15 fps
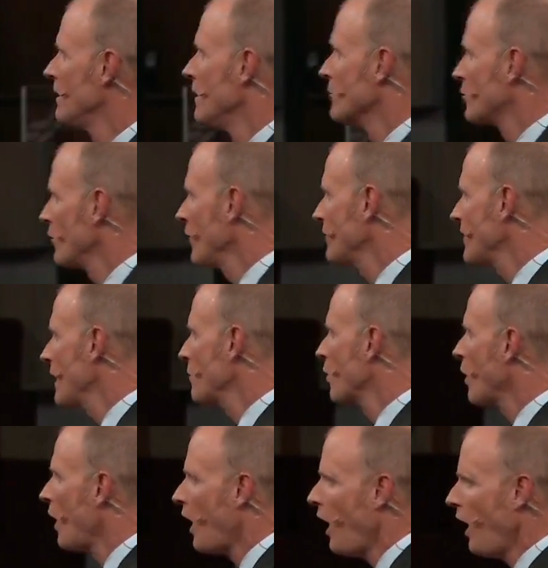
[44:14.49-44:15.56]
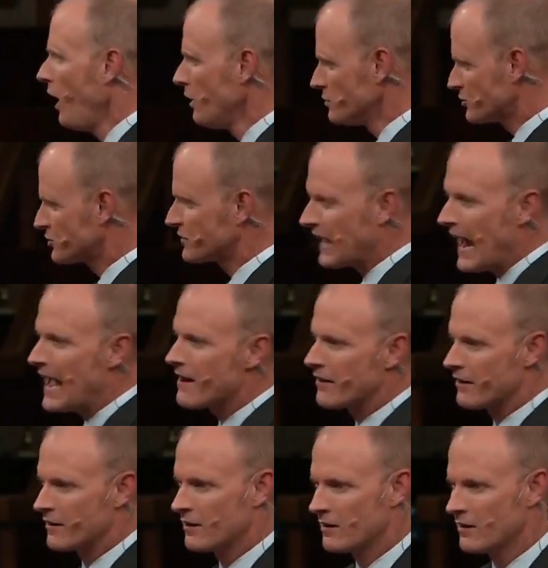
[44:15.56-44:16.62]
so that they were all scattered